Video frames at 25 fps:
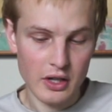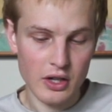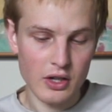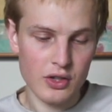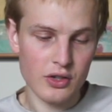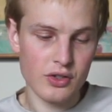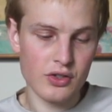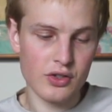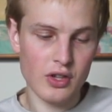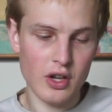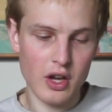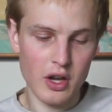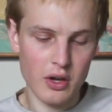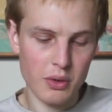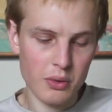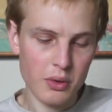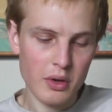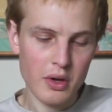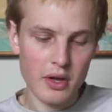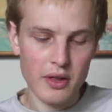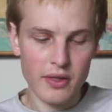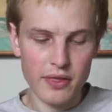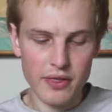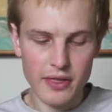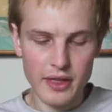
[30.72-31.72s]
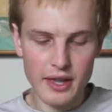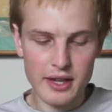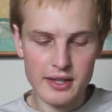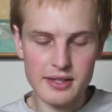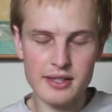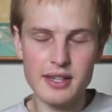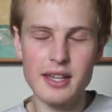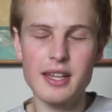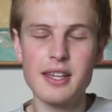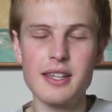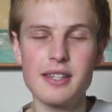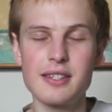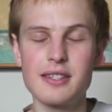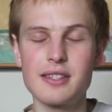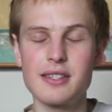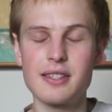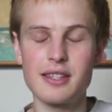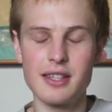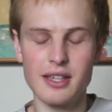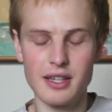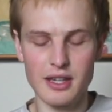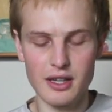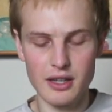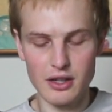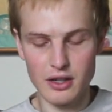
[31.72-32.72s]
So this is
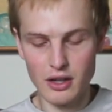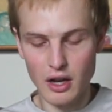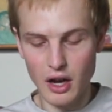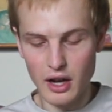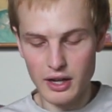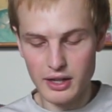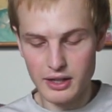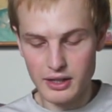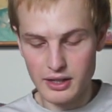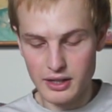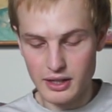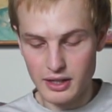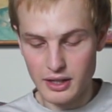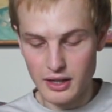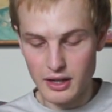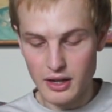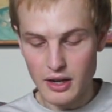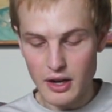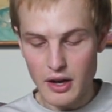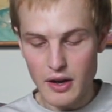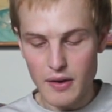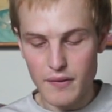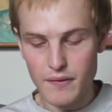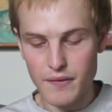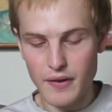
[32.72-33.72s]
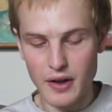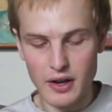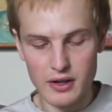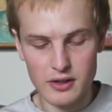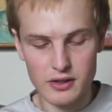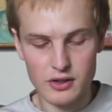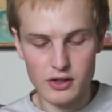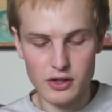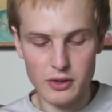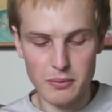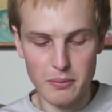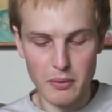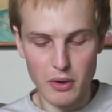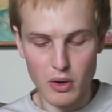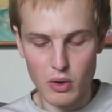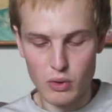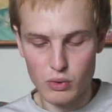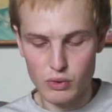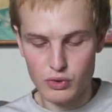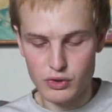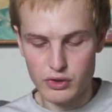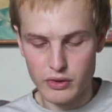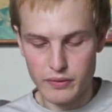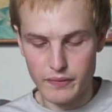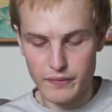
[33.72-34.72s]
the Nike Phantom
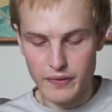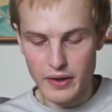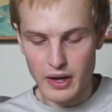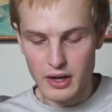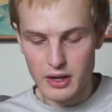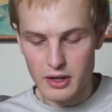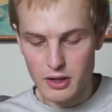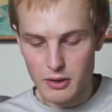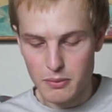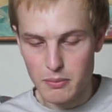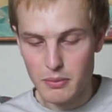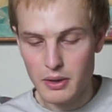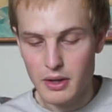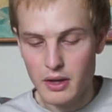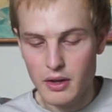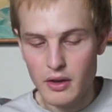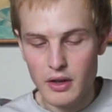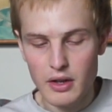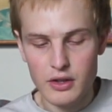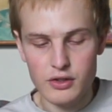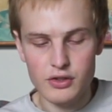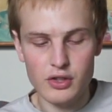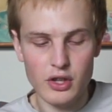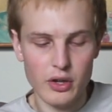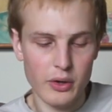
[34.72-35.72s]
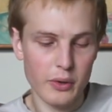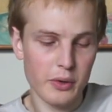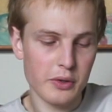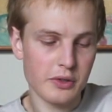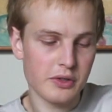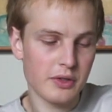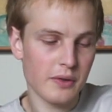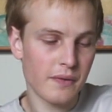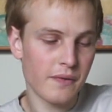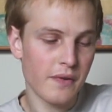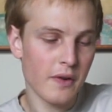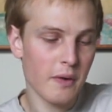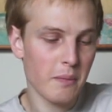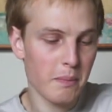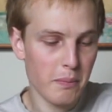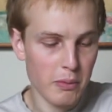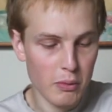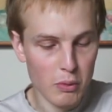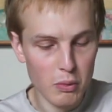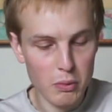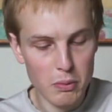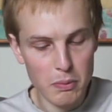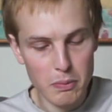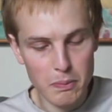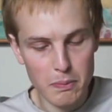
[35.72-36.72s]
Ultra Venom. So it's a
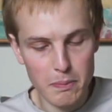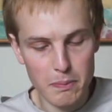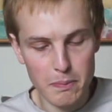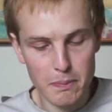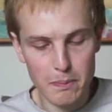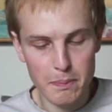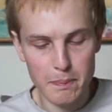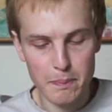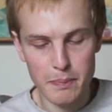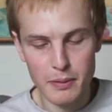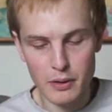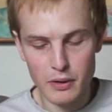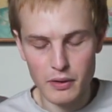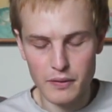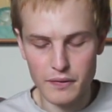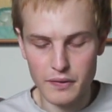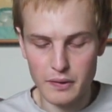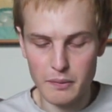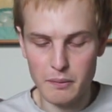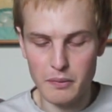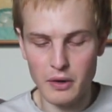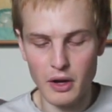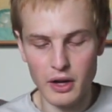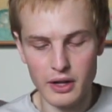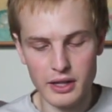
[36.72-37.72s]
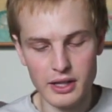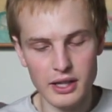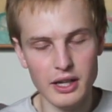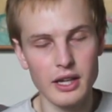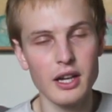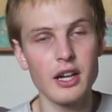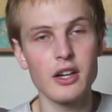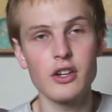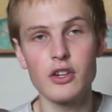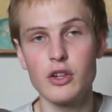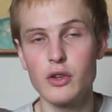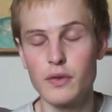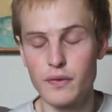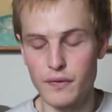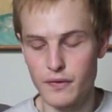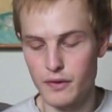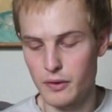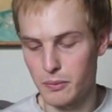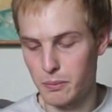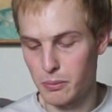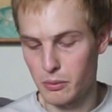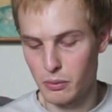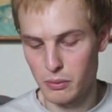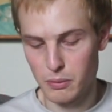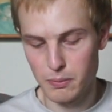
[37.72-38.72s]
football boot from Nike, a new
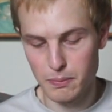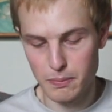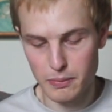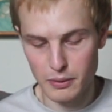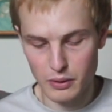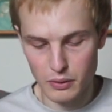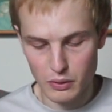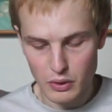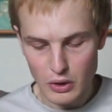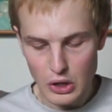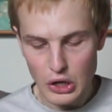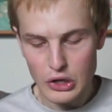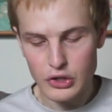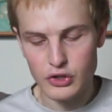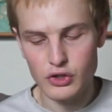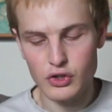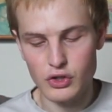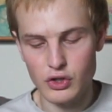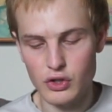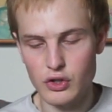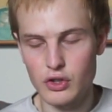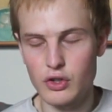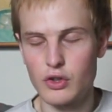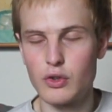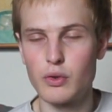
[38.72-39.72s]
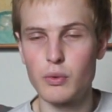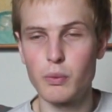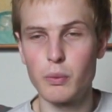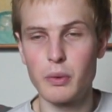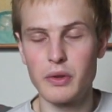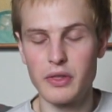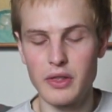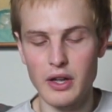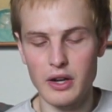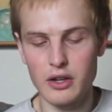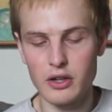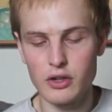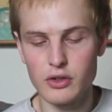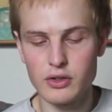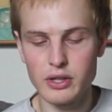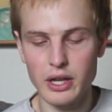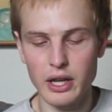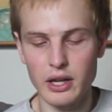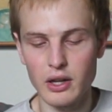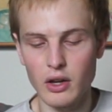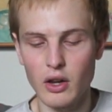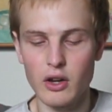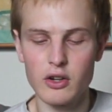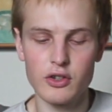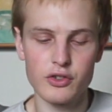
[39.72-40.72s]
football boot with their new
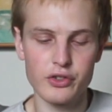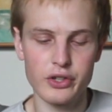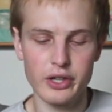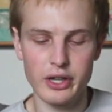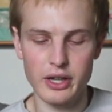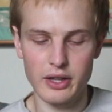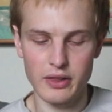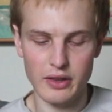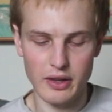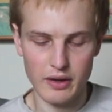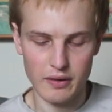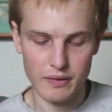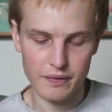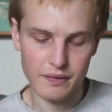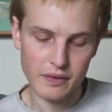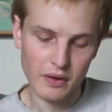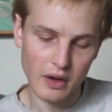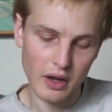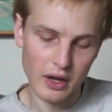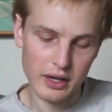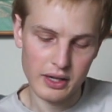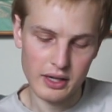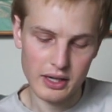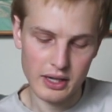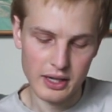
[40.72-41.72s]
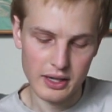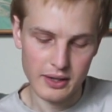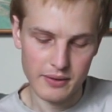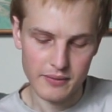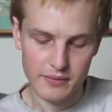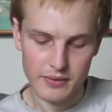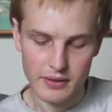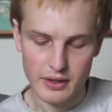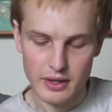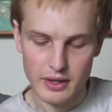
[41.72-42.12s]
technology and their Flyknit.